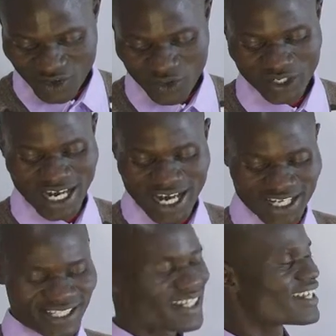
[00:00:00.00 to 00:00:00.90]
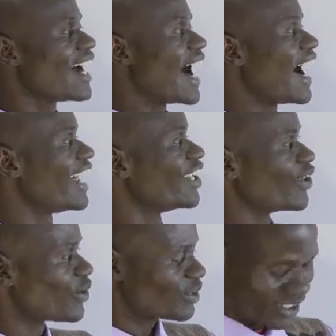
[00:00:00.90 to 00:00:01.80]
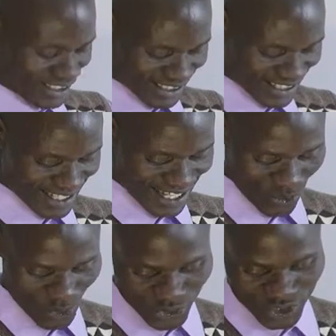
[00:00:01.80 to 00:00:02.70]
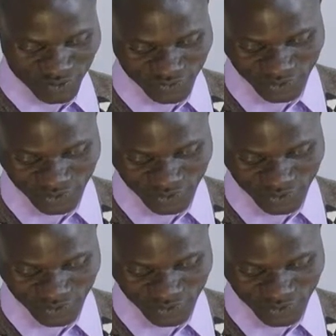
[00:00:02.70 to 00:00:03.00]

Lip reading: on Earth along the ocean